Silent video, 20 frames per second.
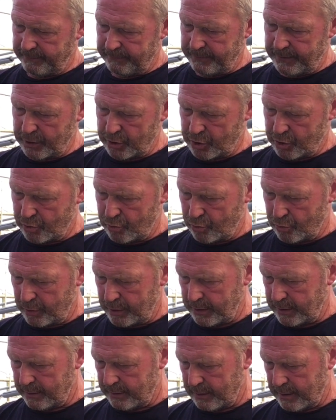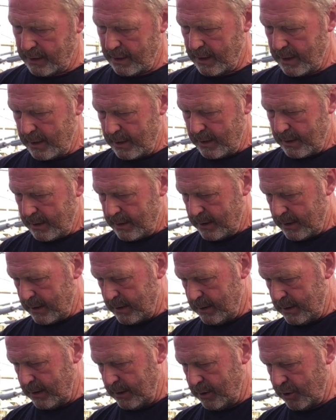finished growing and
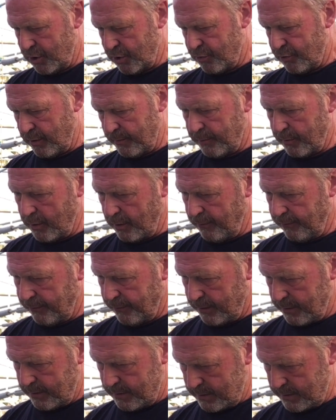that needs stripped off.